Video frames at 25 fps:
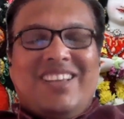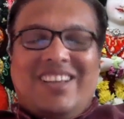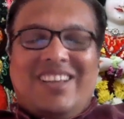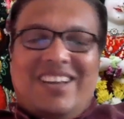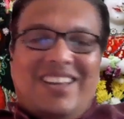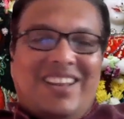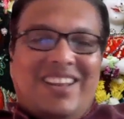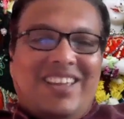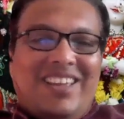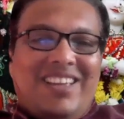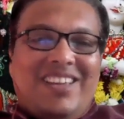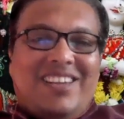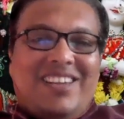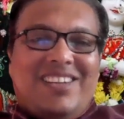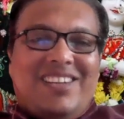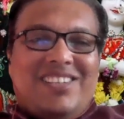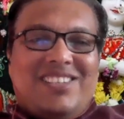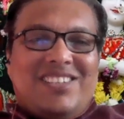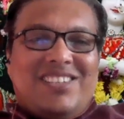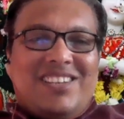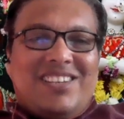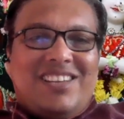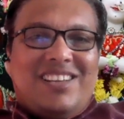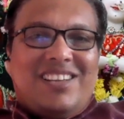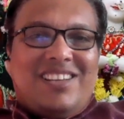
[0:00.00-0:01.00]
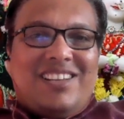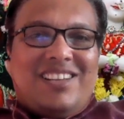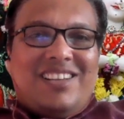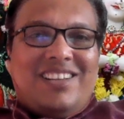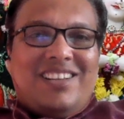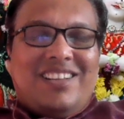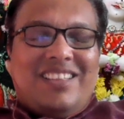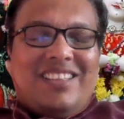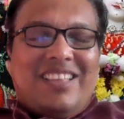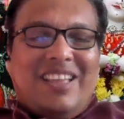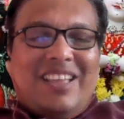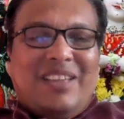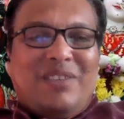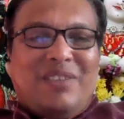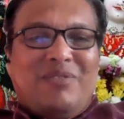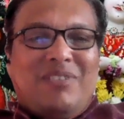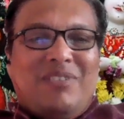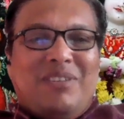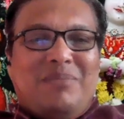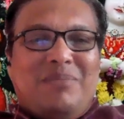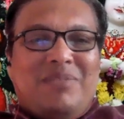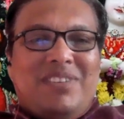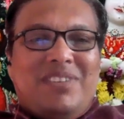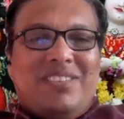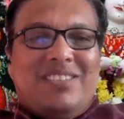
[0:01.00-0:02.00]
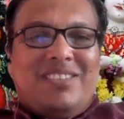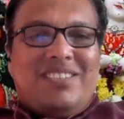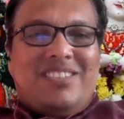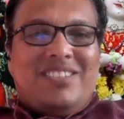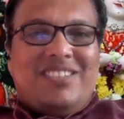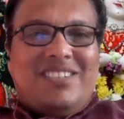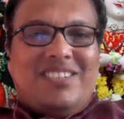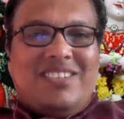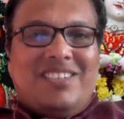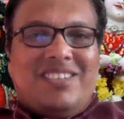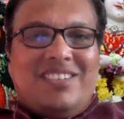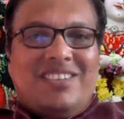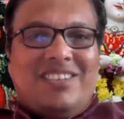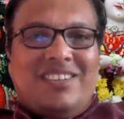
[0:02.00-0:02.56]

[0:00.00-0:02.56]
Hare Krishna. Thank you very much.